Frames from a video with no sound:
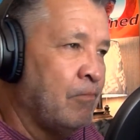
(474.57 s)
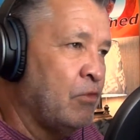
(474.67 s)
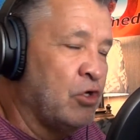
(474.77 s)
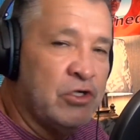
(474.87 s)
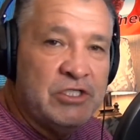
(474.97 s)

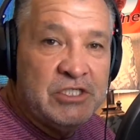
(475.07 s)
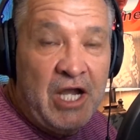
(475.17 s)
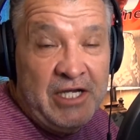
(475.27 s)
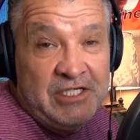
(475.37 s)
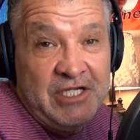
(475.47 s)
The good
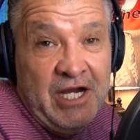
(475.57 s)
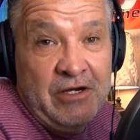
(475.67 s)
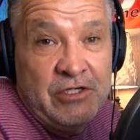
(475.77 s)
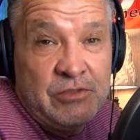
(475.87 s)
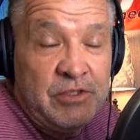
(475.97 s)
kind of
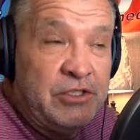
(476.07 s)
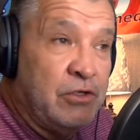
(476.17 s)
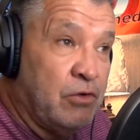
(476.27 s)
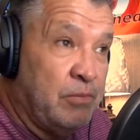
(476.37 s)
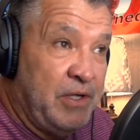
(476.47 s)
tired is when you
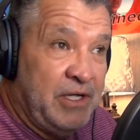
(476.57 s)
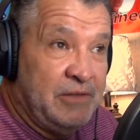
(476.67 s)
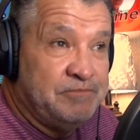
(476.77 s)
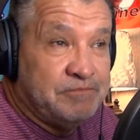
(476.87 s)
go to bed,